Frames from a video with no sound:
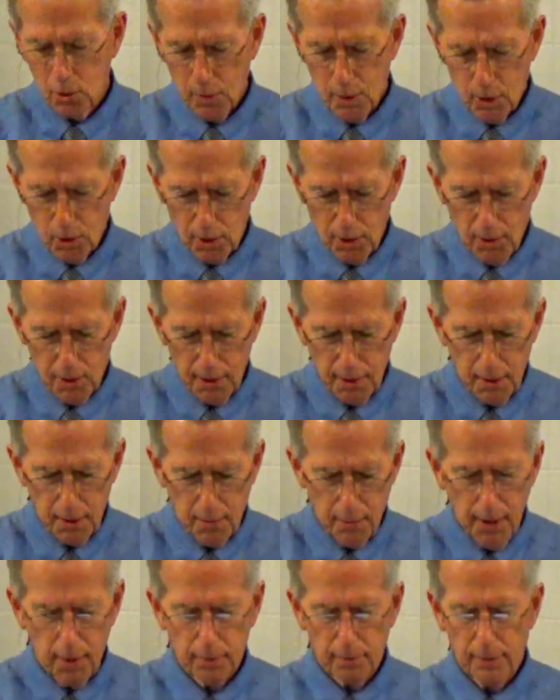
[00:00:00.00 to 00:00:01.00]
because we usually
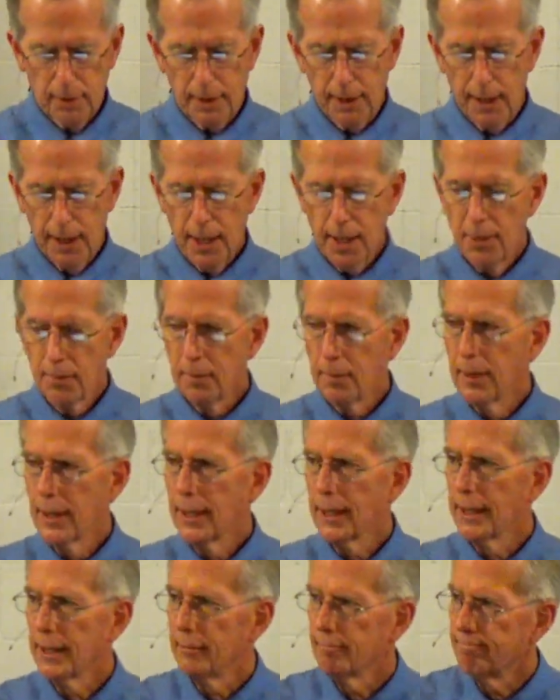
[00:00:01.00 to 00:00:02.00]
think about,
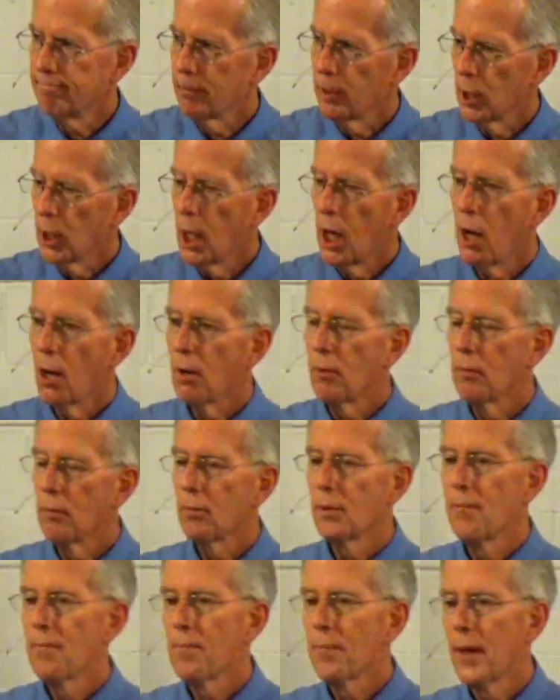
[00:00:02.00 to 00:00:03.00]
again, um,
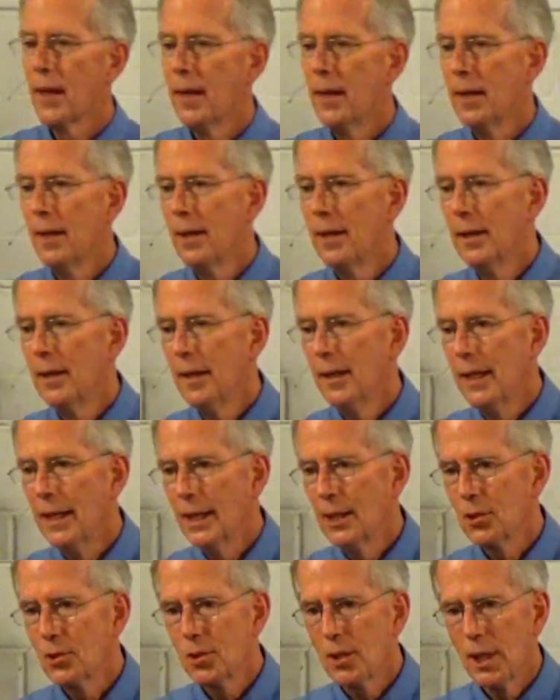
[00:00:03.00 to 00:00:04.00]
love
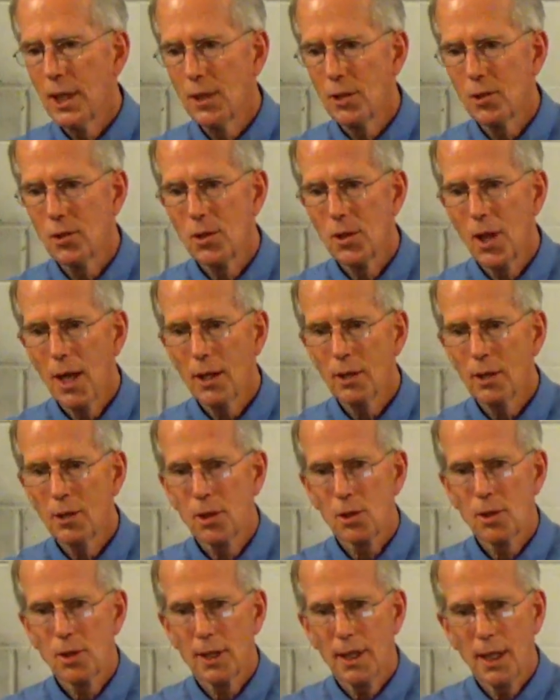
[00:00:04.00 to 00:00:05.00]
is, is
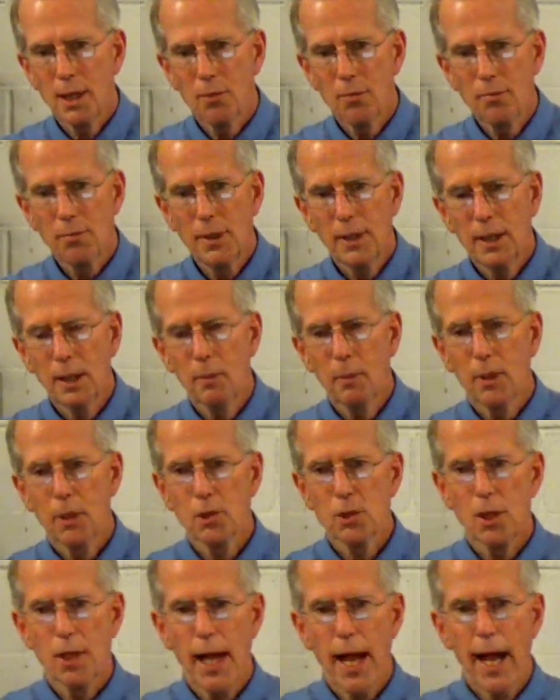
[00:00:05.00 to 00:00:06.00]
not just, again, a feeling,
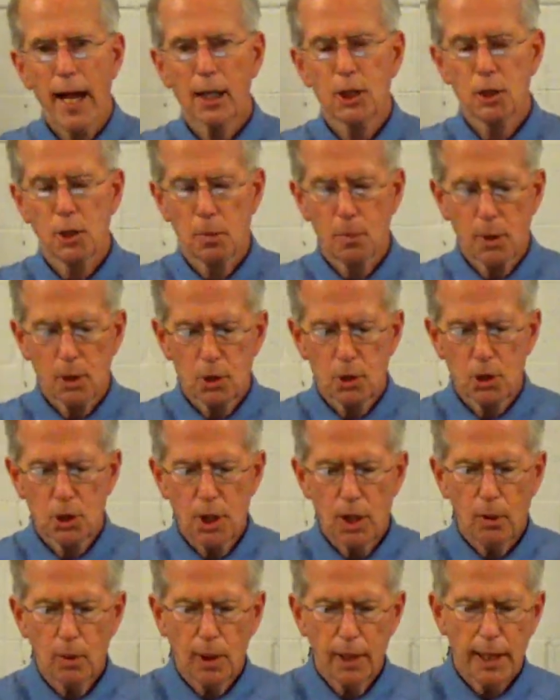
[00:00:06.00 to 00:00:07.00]
but it's an action, but
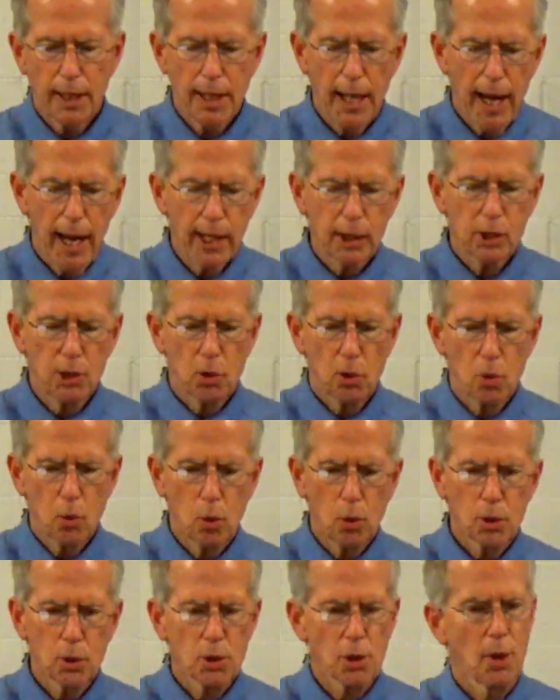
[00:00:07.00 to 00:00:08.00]
it's generally an action
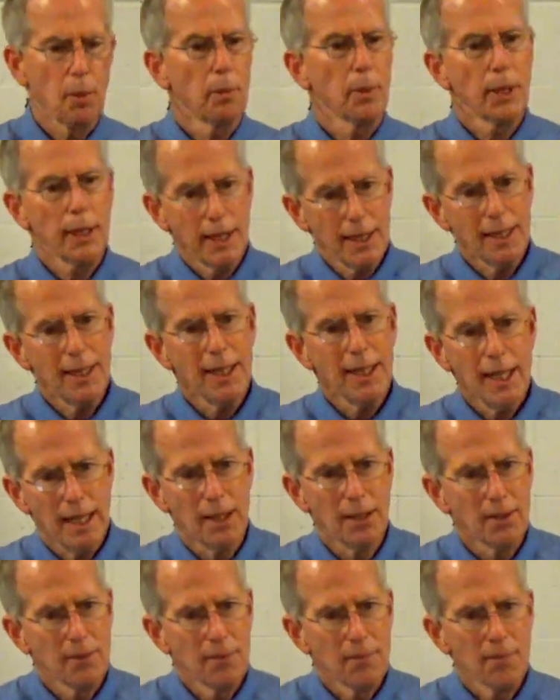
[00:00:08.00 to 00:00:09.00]
towards somebody in
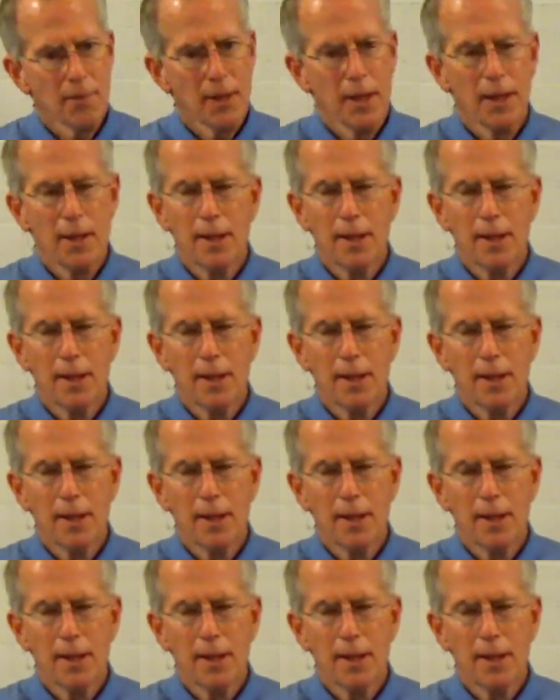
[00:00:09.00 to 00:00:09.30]
need.